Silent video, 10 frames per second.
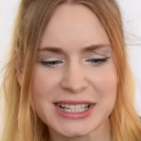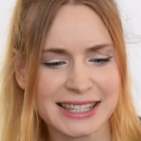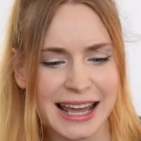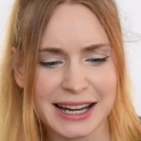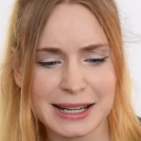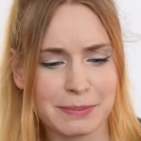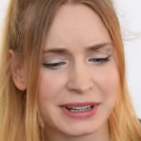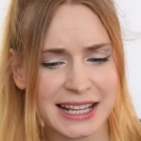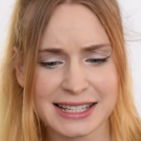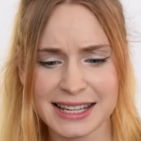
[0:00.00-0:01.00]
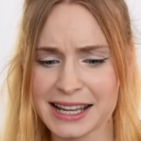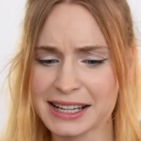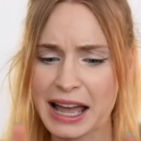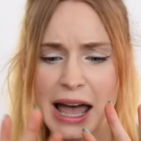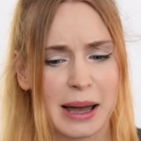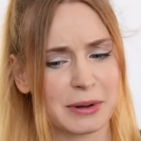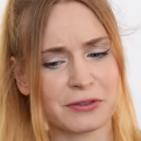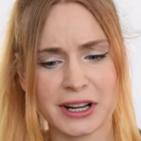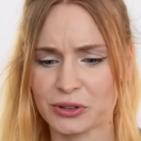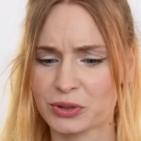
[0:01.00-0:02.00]
aesthetically pleasing. I'm
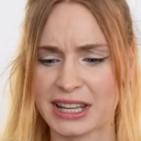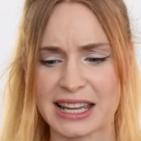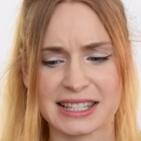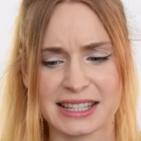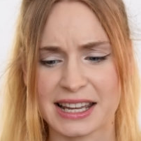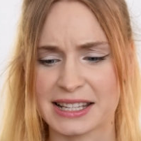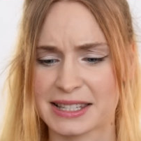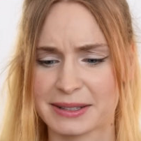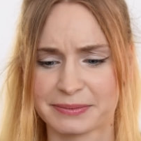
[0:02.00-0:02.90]
afraid to taste this.